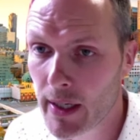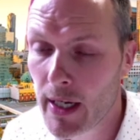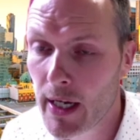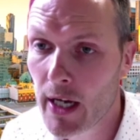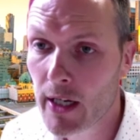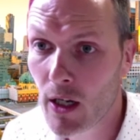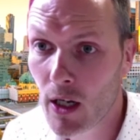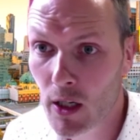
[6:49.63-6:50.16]

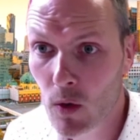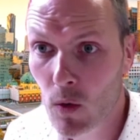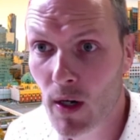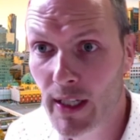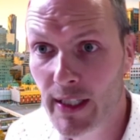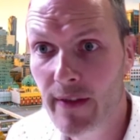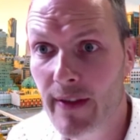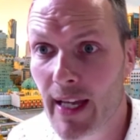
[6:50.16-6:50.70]
And likewise,
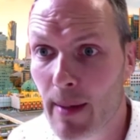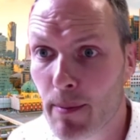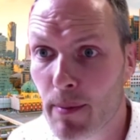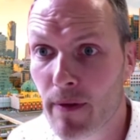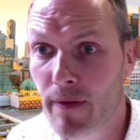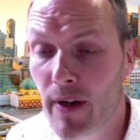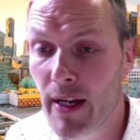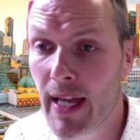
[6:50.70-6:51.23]
if they
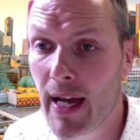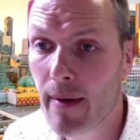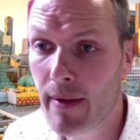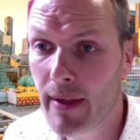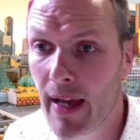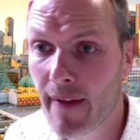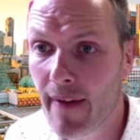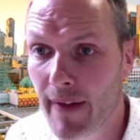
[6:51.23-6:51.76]
prefer
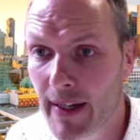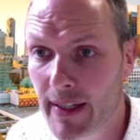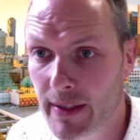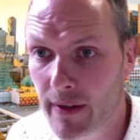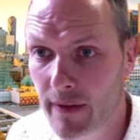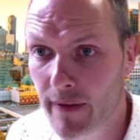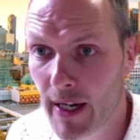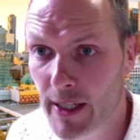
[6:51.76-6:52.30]
that
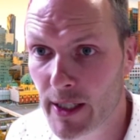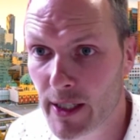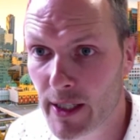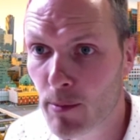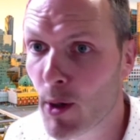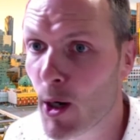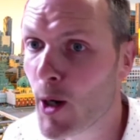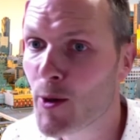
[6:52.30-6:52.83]
face-to-face
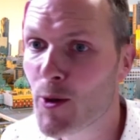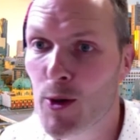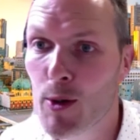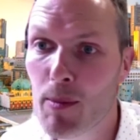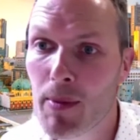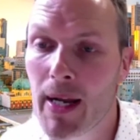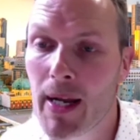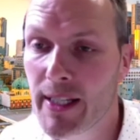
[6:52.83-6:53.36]
approach or
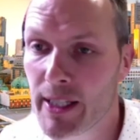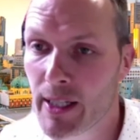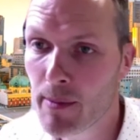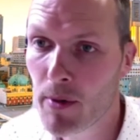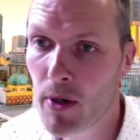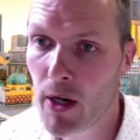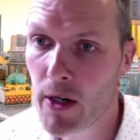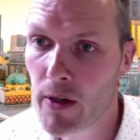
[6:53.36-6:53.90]
a blended
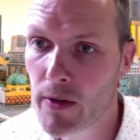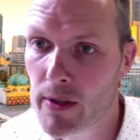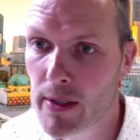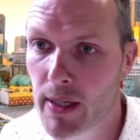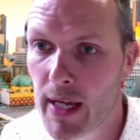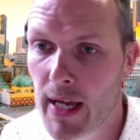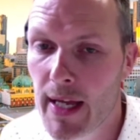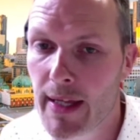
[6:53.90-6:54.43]
approach,
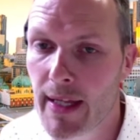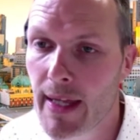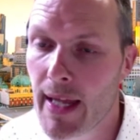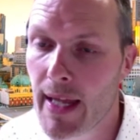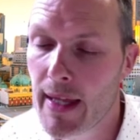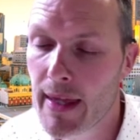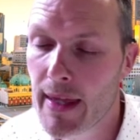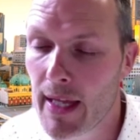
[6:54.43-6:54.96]
then they
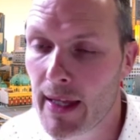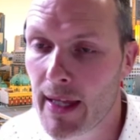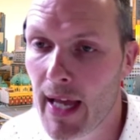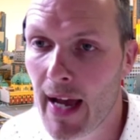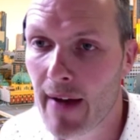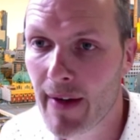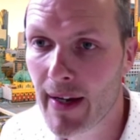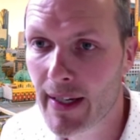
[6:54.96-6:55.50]

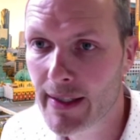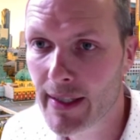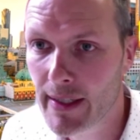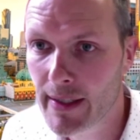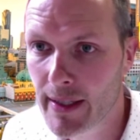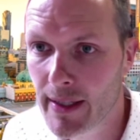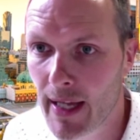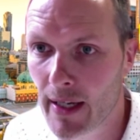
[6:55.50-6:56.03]
have access
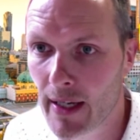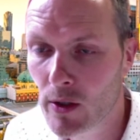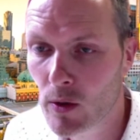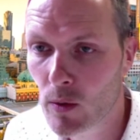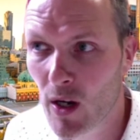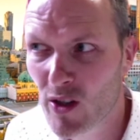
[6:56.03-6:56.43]
to that as well.